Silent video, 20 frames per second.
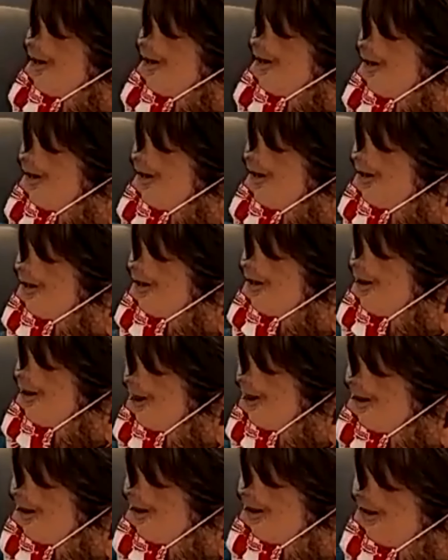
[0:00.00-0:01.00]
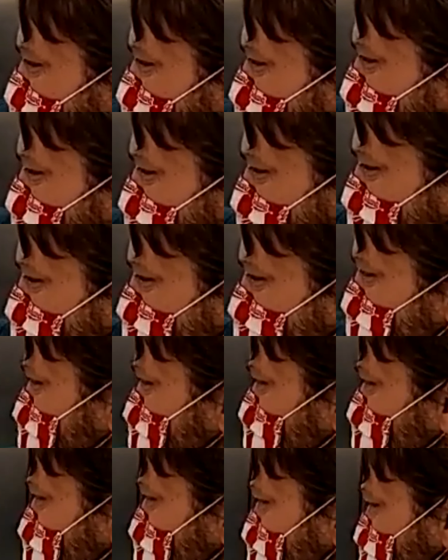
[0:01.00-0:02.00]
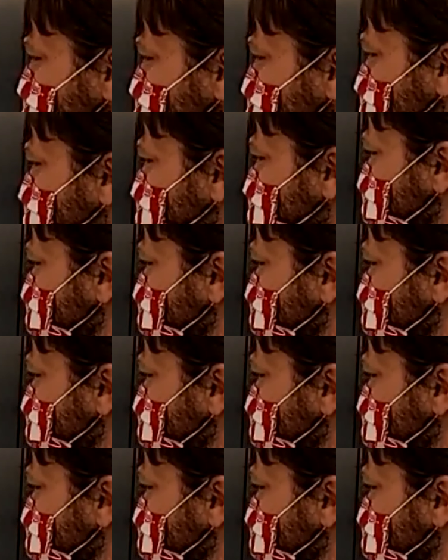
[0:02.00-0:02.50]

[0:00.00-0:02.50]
And they're color coded according to